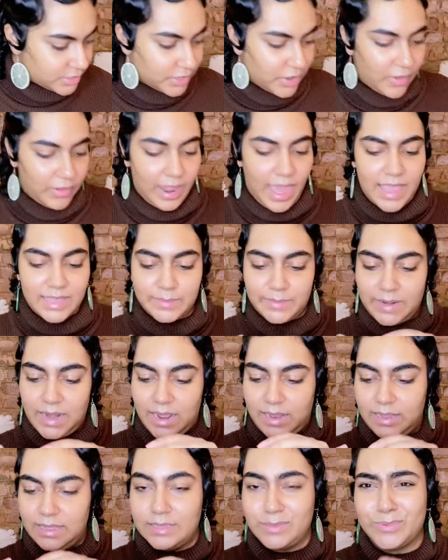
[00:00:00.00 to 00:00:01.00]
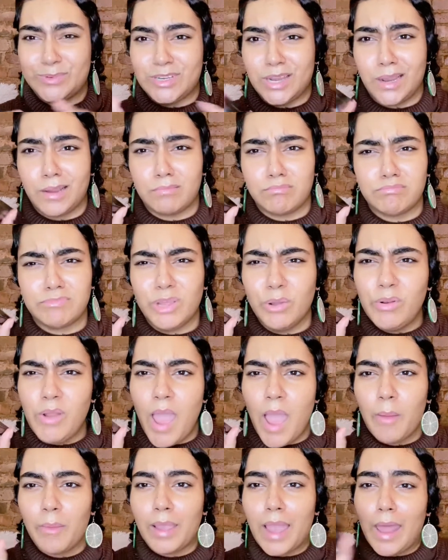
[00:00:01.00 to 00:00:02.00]
last but not least, which I don't know
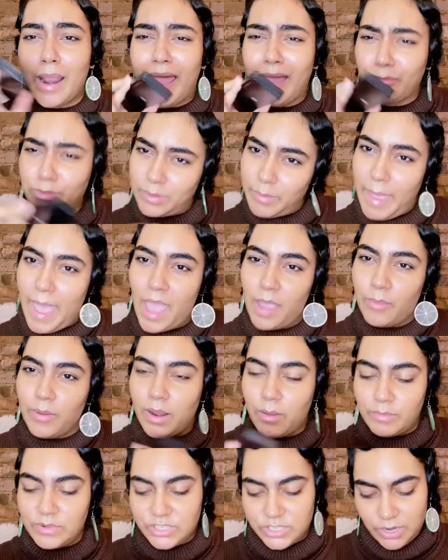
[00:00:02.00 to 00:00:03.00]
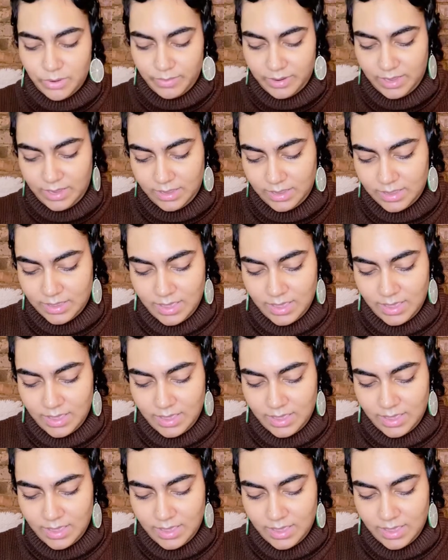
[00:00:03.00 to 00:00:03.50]
how it got out the bag without me showing it,